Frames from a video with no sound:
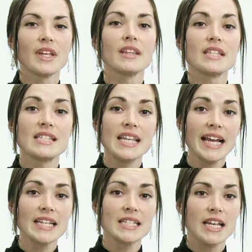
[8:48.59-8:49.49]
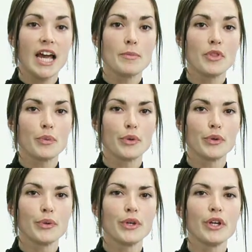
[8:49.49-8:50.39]
The second time
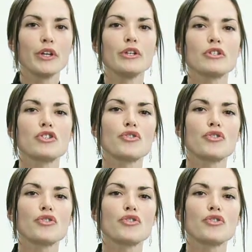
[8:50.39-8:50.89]
through, you should